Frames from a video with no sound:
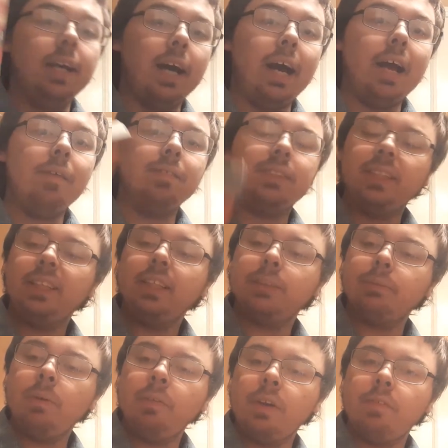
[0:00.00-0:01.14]
I haven't seen this
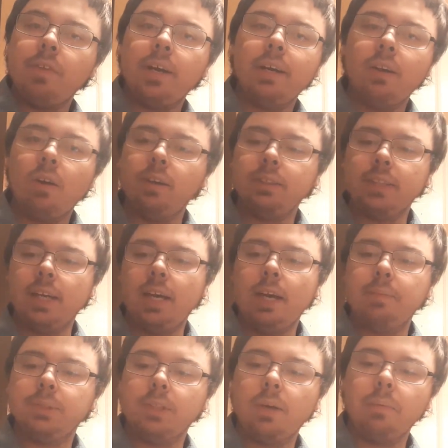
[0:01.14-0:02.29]
movie in a very long
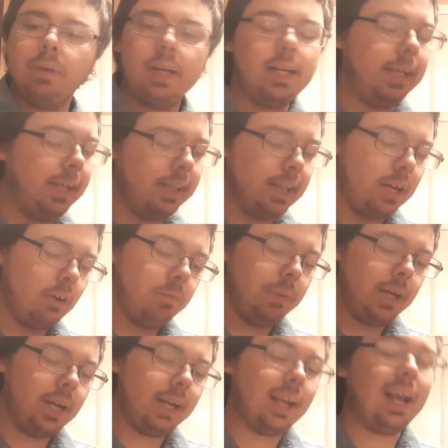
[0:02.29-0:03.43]
time, so I'm glad to get that one
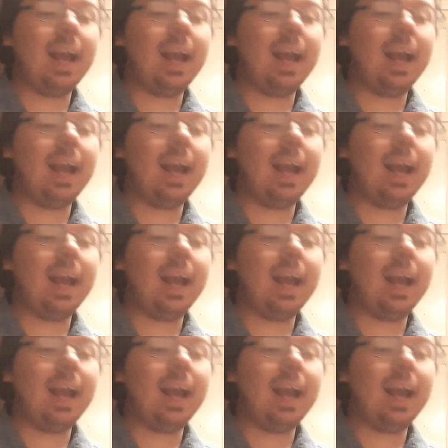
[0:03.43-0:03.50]
back.